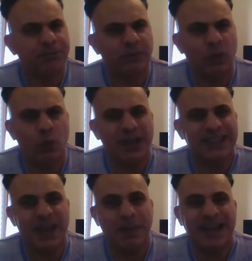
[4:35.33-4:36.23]
What is
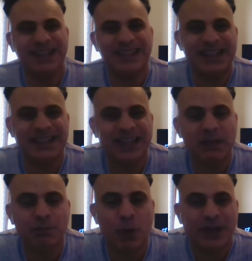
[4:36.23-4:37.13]
it about
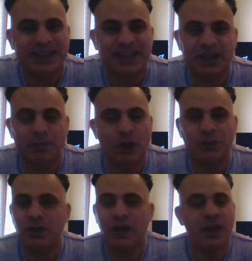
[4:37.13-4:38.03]
16 points at the
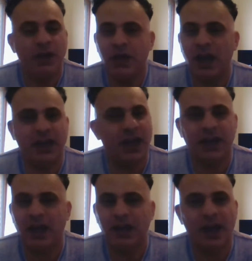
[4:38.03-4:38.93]
moment? No, no,
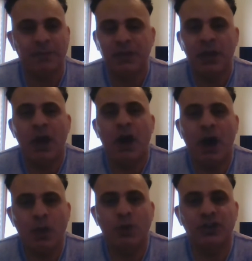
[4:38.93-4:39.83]
no, no.
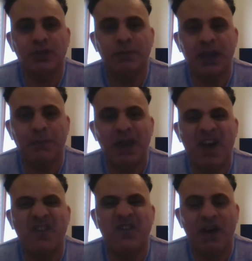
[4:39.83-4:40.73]
I want to be
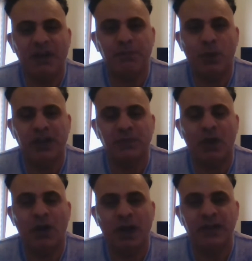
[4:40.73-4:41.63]
about five points
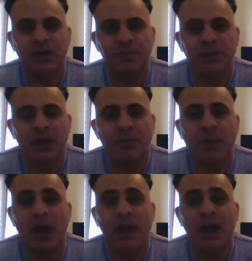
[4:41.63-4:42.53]
behind them
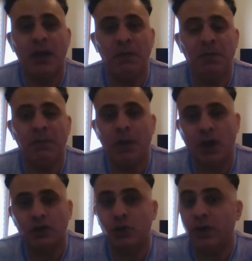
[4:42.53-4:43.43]
by um,
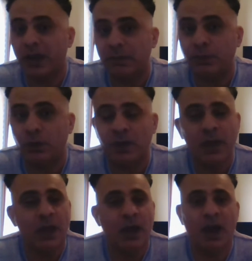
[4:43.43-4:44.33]
March or April.
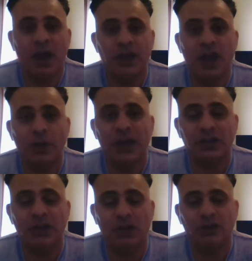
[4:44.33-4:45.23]
I know
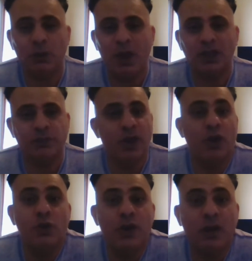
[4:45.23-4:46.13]
that's a lot to ask, but
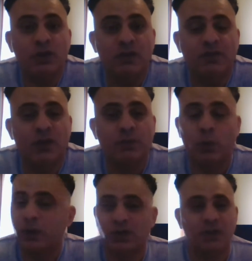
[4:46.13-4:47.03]
who knows in football?
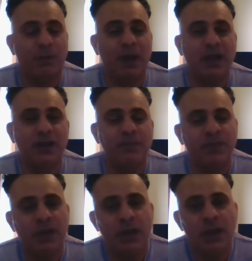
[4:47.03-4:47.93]
We've got to play
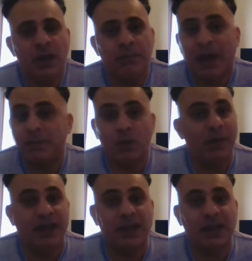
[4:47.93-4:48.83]
them. Maybe we'll
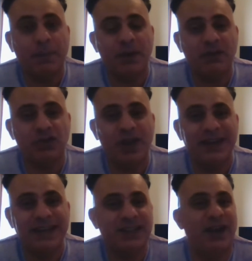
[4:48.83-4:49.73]
make a couple of
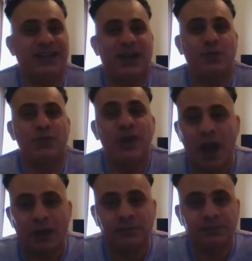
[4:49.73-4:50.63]
signings. I don't know.